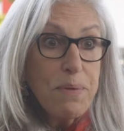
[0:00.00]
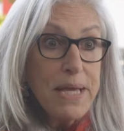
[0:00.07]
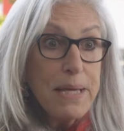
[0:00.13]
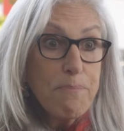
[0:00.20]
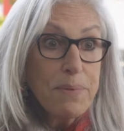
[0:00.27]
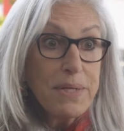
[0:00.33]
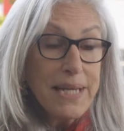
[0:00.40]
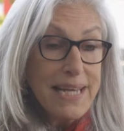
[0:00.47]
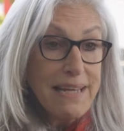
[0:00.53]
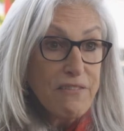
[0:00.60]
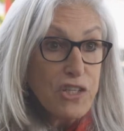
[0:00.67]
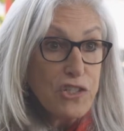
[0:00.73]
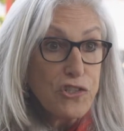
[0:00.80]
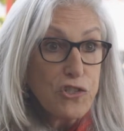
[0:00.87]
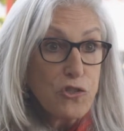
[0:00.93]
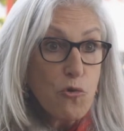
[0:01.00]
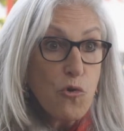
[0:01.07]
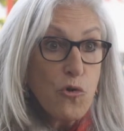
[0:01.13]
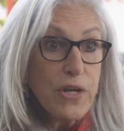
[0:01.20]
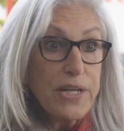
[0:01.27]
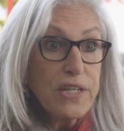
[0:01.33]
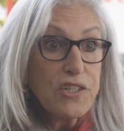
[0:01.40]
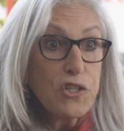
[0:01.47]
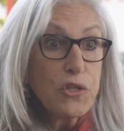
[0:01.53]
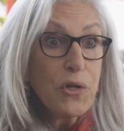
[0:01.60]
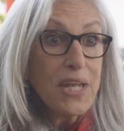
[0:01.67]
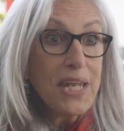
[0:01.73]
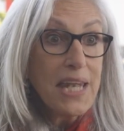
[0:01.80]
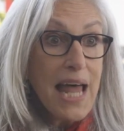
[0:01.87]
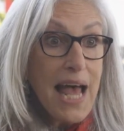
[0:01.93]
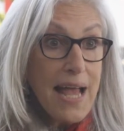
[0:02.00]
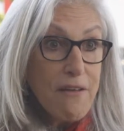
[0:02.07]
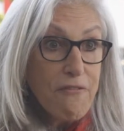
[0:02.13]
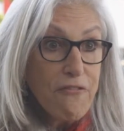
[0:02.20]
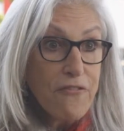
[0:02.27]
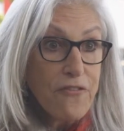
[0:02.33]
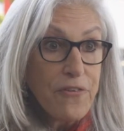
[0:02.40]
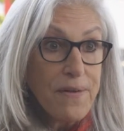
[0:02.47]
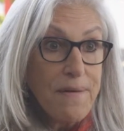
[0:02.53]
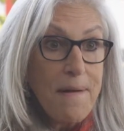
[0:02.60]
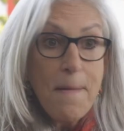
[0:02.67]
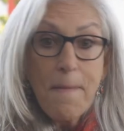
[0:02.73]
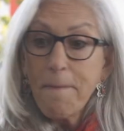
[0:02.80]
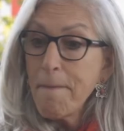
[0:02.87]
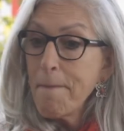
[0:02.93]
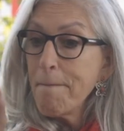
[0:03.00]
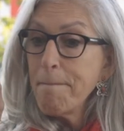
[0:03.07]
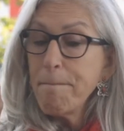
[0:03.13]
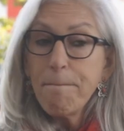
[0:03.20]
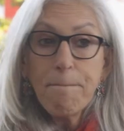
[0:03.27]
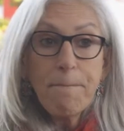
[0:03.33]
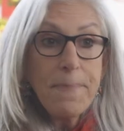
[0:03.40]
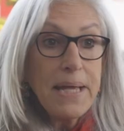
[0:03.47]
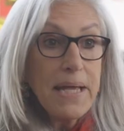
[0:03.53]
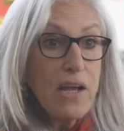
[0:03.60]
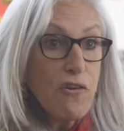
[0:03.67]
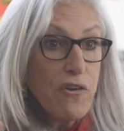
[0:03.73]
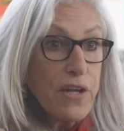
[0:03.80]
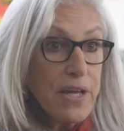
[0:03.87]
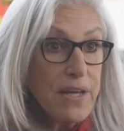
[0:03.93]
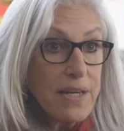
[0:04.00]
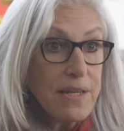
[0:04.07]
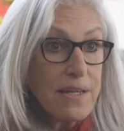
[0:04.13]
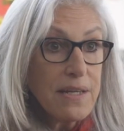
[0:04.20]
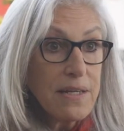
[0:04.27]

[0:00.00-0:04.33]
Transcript: people in the story to life. Period.